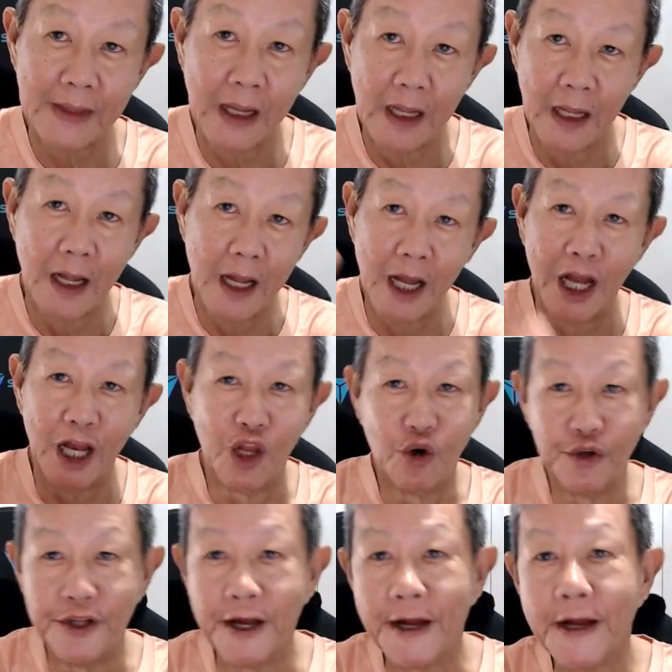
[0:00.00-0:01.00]
Hello
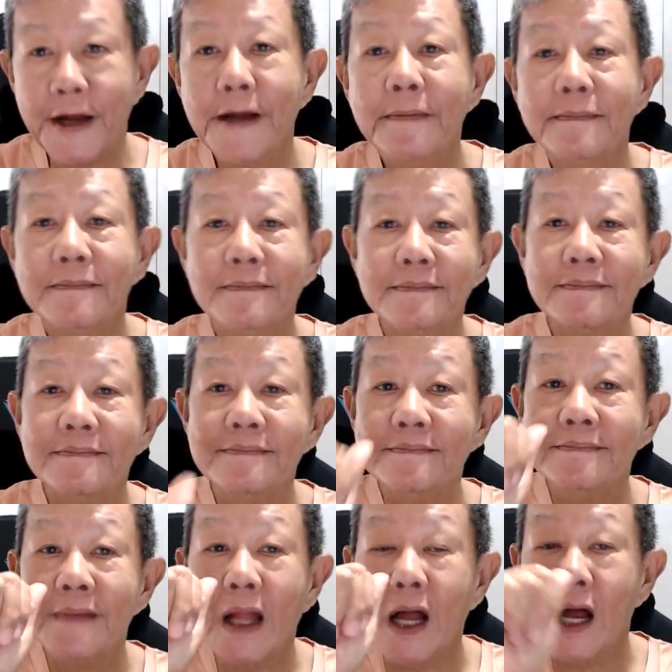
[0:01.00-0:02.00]
there.
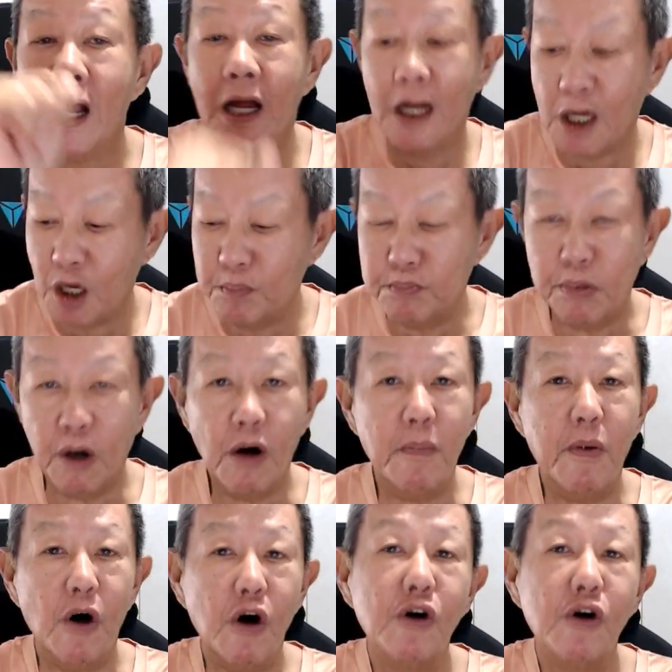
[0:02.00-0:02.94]
Bobo